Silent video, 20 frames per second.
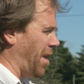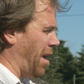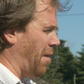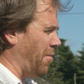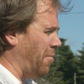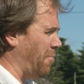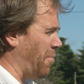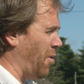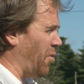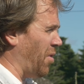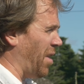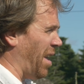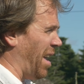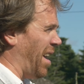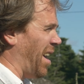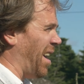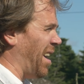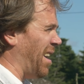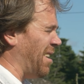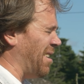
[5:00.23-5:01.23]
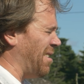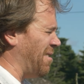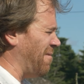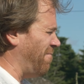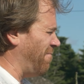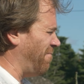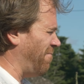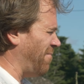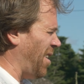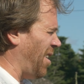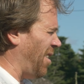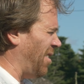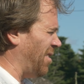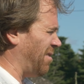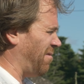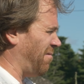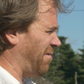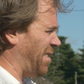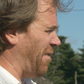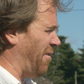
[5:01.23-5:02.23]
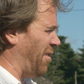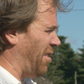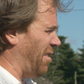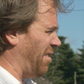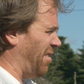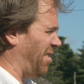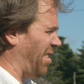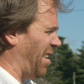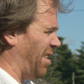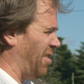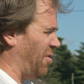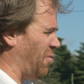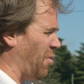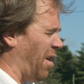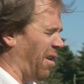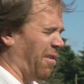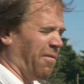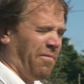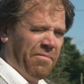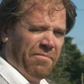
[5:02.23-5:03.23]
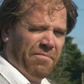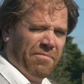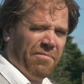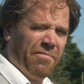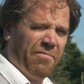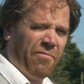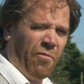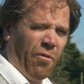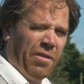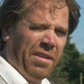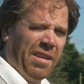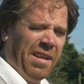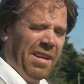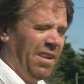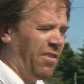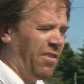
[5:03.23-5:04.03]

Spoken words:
I'm about, I'll give it, say, 12, 14